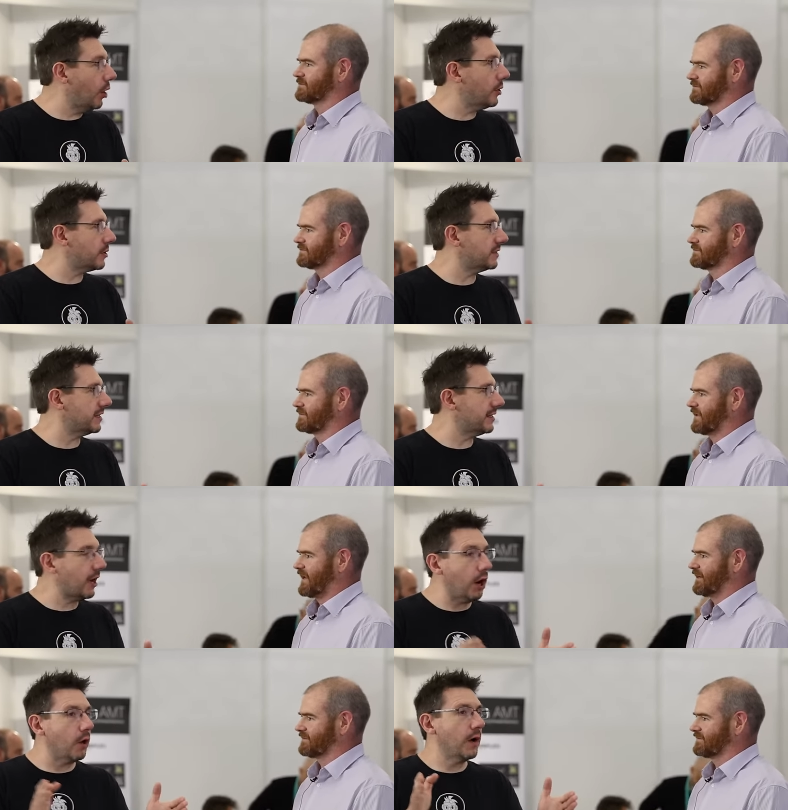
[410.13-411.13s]
Speaker 1: owners to say
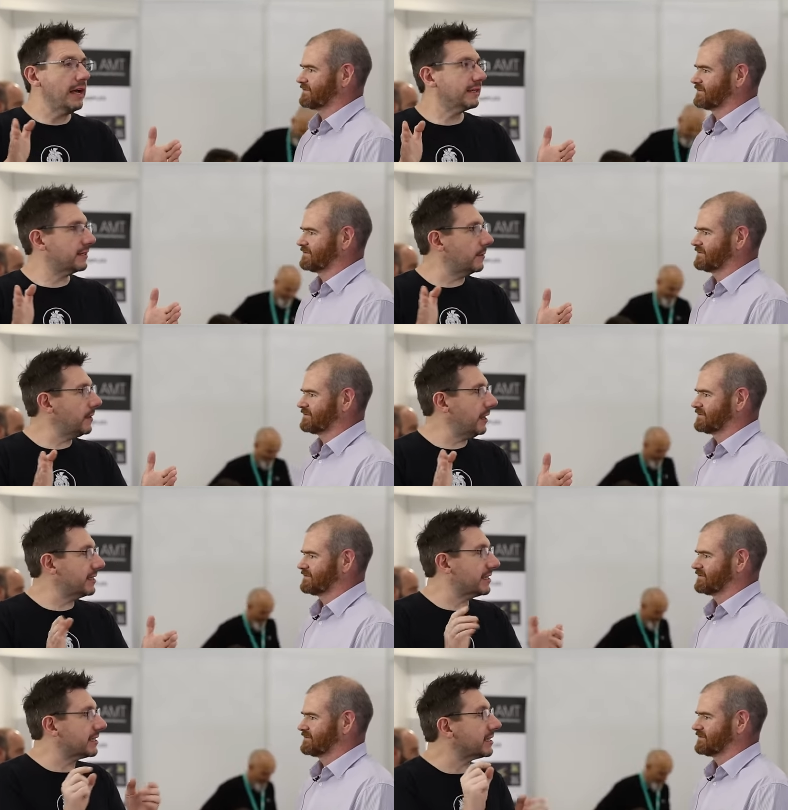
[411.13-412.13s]
yeah. oh something
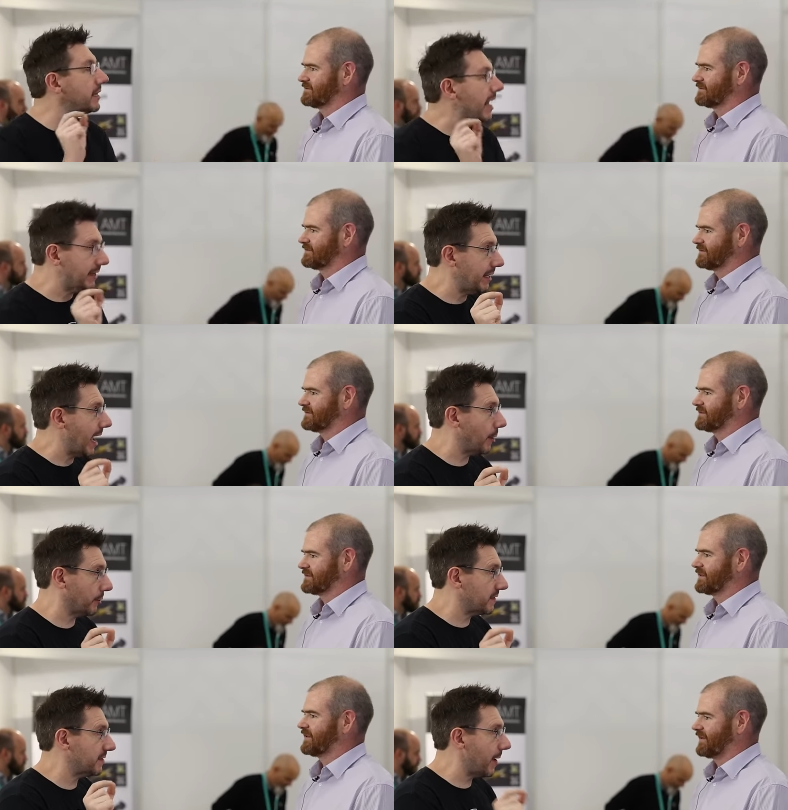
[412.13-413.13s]
is slightly out
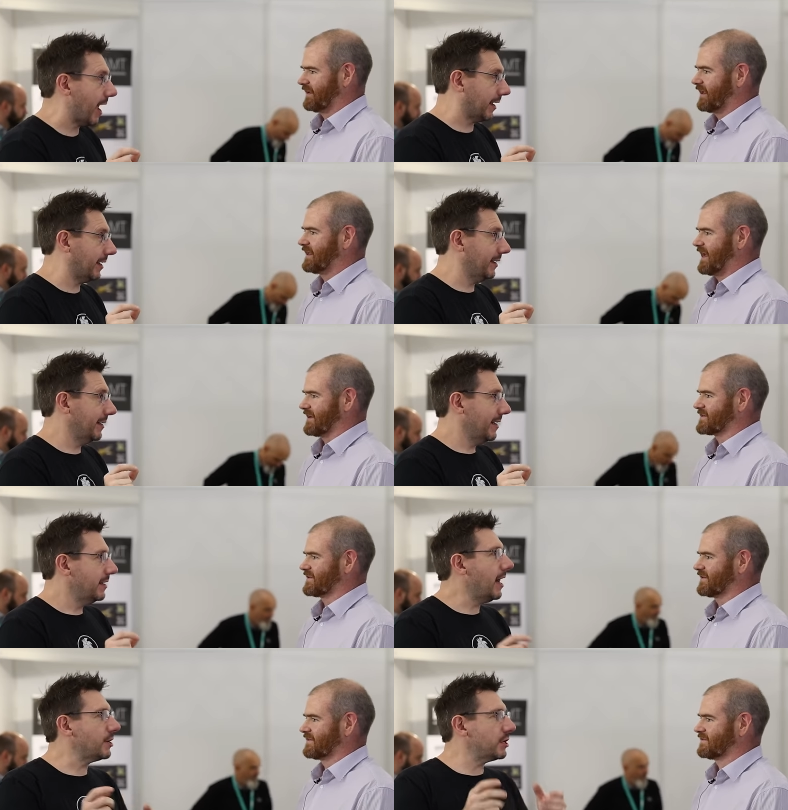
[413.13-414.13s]
of spec yes
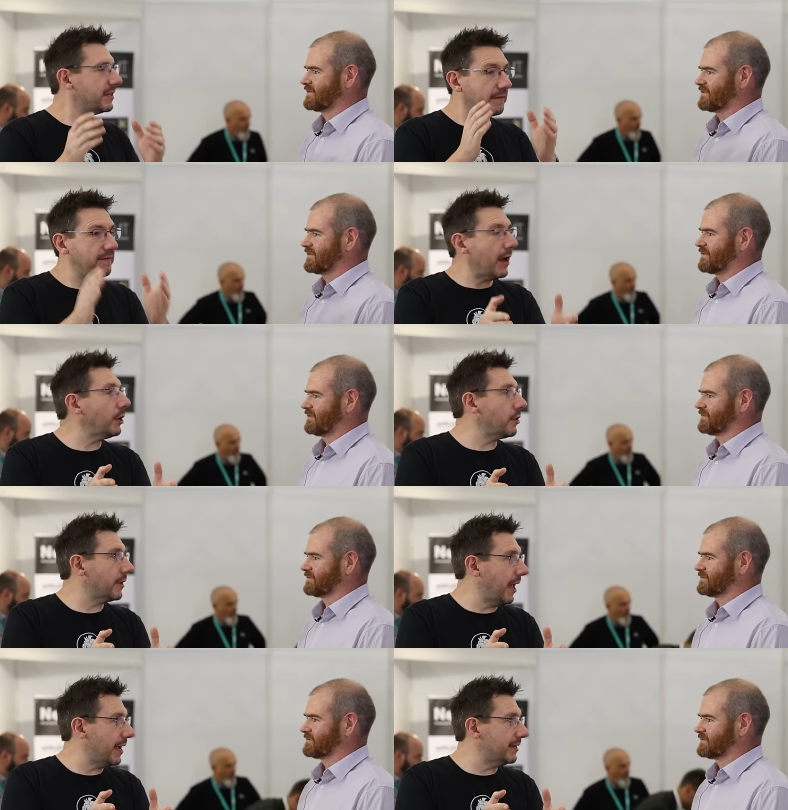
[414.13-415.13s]
not just a failure
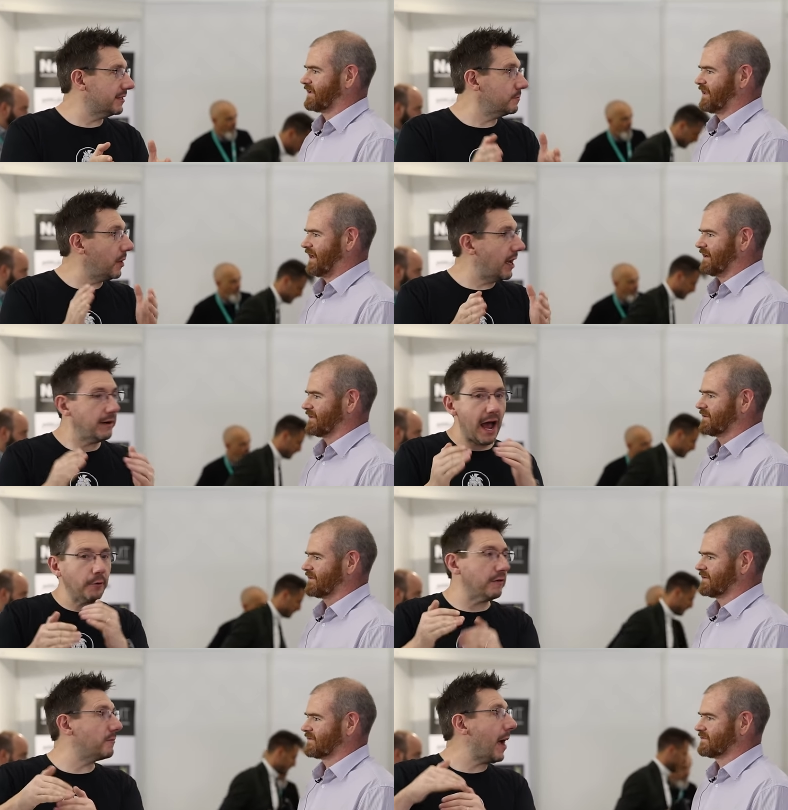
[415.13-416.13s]
case yeah. but
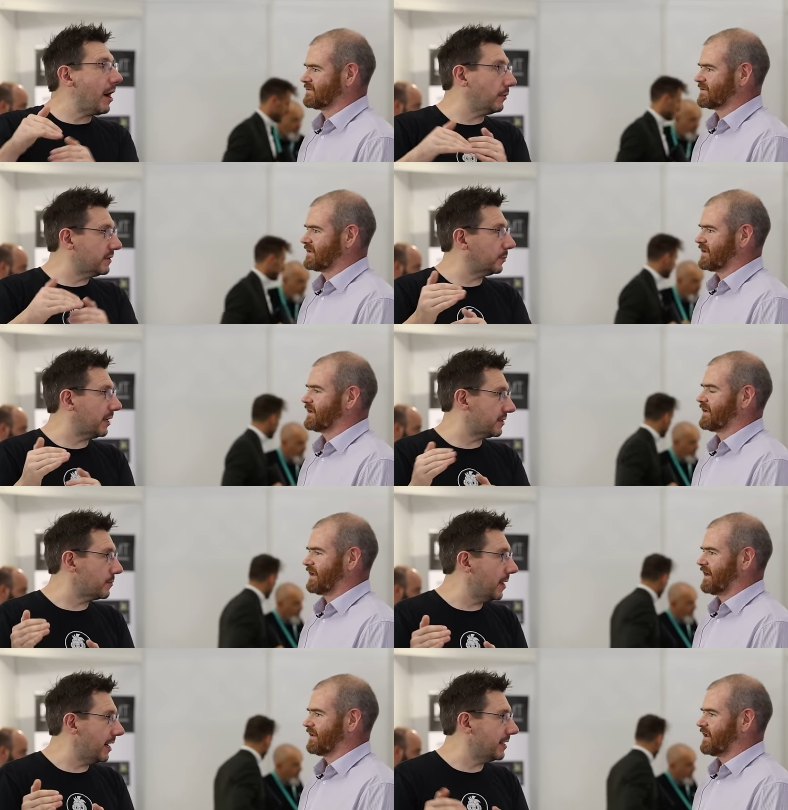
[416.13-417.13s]
out of bounds plus or
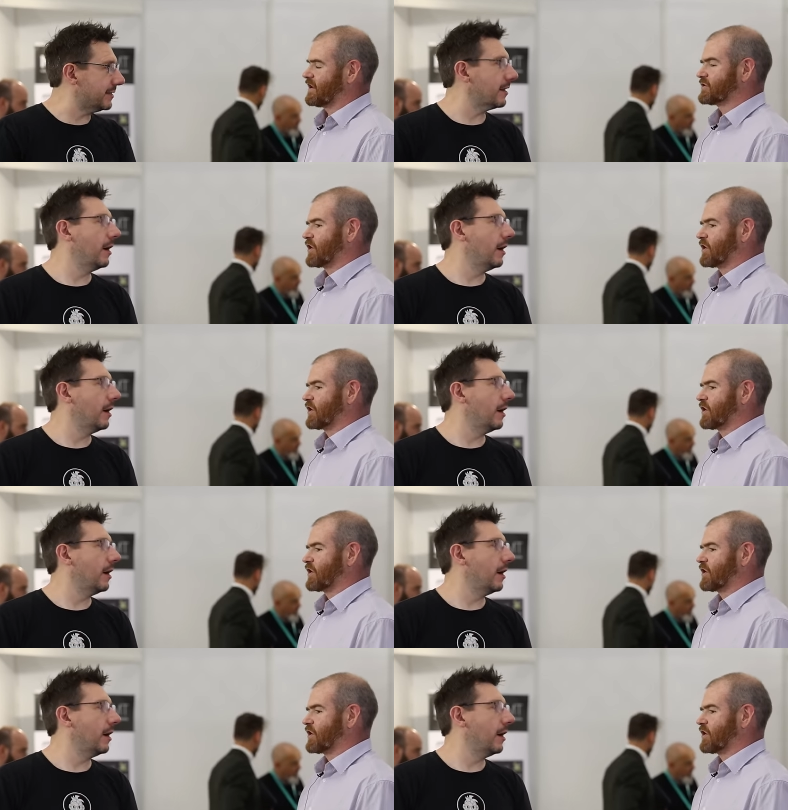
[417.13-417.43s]
yeah. minus